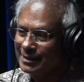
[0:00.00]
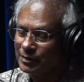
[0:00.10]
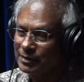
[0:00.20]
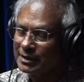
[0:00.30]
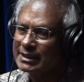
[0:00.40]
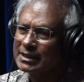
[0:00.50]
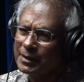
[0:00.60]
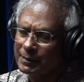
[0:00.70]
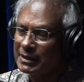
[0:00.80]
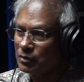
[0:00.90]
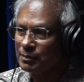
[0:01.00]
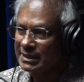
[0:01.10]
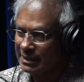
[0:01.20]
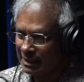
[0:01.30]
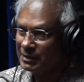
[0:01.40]
So that's how I went to
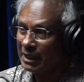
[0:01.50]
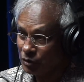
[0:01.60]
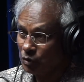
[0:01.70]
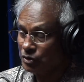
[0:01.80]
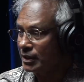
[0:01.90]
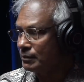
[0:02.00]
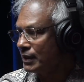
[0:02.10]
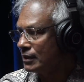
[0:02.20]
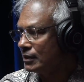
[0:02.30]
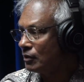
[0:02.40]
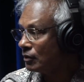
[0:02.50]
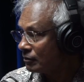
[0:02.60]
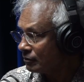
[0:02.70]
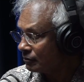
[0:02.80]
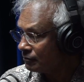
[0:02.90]
medicine. I mean, I chose it, but not
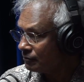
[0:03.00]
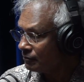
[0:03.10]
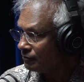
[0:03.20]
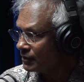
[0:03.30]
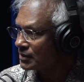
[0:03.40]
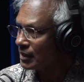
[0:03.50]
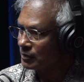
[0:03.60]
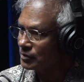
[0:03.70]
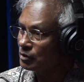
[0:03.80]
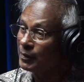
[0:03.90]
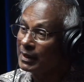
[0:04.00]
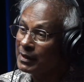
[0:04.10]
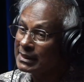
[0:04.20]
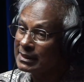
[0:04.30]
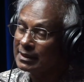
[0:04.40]
first round. So when I
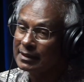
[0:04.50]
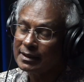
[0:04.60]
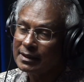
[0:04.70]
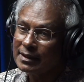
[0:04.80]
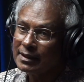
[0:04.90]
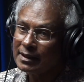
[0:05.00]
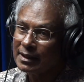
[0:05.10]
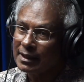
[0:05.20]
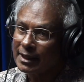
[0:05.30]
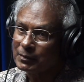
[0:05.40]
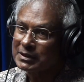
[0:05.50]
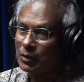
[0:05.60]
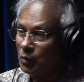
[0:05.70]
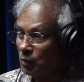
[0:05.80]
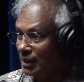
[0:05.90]
went in, I was like
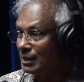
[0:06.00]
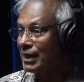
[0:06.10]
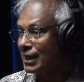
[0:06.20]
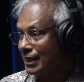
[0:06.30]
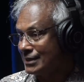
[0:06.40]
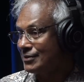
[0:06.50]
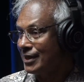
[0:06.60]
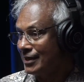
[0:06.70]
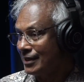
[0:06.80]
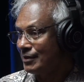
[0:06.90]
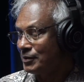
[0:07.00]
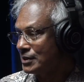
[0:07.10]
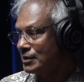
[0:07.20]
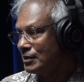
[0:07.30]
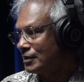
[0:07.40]
older than my class, right? I
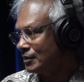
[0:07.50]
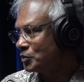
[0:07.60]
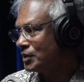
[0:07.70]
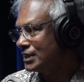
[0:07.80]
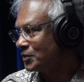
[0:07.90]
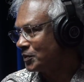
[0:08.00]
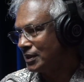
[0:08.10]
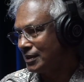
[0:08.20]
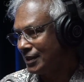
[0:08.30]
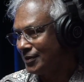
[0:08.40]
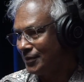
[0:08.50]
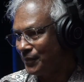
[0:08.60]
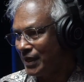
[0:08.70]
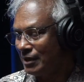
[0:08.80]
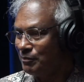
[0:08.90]
was 2 years older, you know,
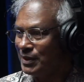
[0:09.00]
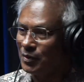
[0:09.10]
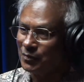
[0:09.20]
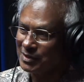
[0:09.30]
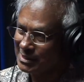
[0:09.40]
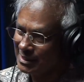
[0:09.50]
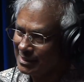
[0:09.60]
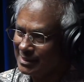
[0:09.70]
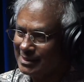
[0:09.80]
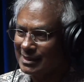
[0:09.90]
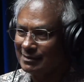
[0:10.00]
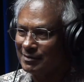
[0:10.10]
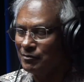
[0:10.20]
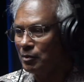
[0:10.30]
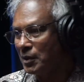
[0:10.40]
and I've been overseas. I've
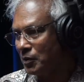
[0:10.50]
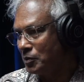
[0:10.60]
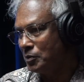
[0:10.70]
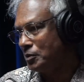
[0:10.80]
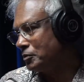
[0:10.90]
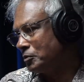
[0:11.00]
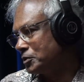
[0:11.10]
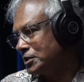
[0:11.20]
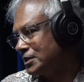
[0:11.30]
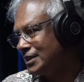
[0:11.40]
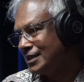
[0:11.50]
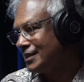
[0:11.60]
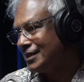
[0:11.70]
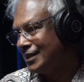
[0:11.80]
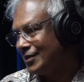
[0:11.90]
lived on my own, cooked
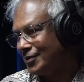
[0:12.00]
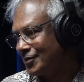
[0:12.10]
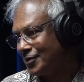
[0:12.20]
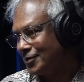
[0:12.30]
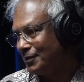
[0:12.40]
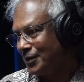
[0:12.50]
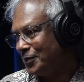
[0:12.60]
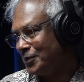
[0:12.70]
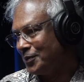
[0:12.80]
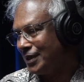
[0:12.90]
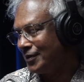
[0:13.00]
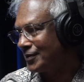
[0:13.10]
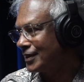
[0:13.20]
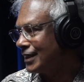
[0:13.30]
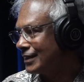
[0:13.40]
on my own and all
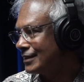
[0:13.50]
that.